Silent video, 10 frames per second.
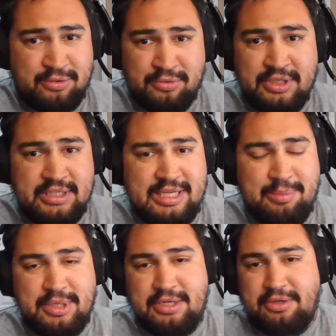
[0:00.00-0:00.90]
only the
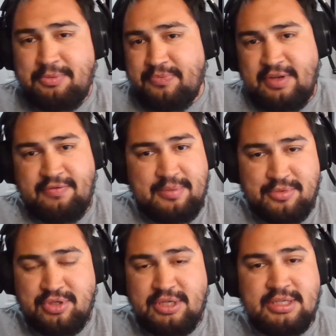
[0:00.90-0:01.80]
CPU. If I'm
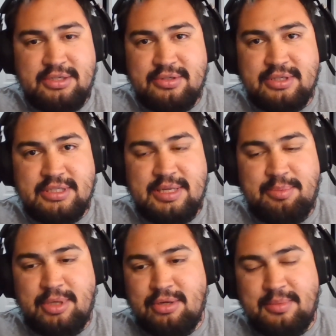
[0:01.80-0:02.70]
just using the
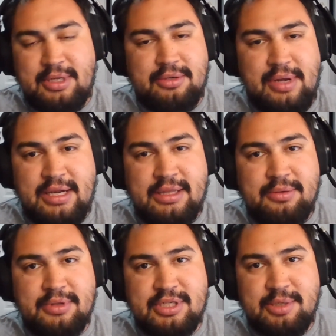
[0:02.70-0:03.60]
CPU, I'm not doing anything
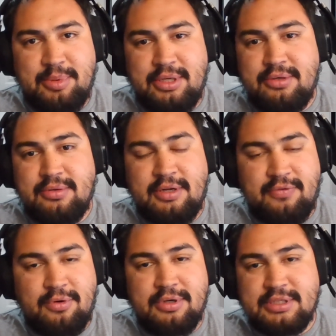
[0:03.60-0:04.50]
with the GPU. Of
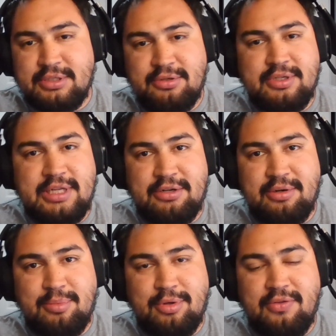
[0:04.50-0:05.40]
course, as soon as I
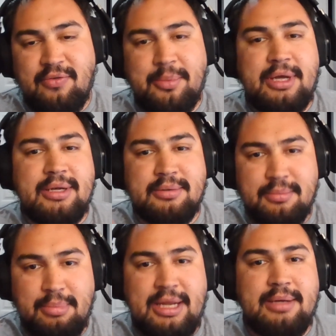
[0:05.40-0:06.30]
turn both of them on,
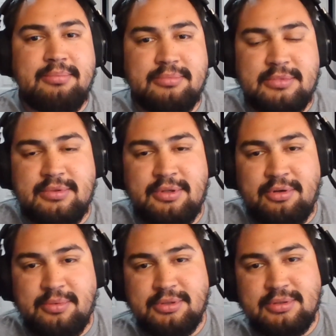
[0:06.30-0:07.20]
bam,
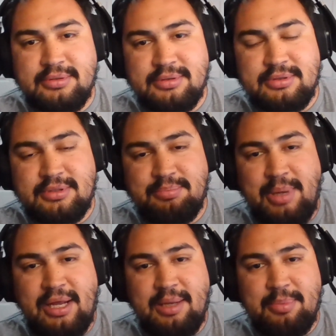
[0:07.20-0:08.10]
thermals
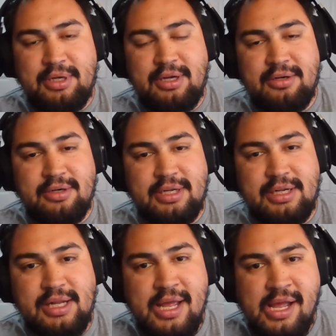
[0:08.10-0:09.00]
peg up at 100
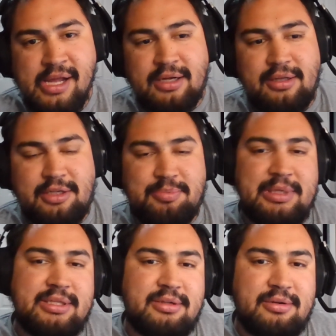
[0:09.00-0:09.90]
and clock
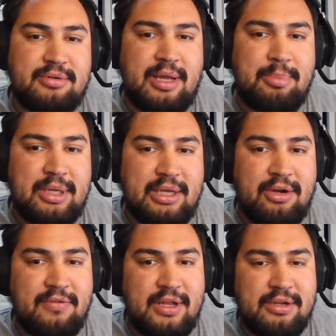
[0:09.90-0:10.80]
speeds start dropping and
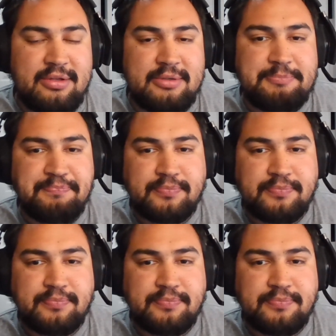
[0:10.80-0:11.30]
all that other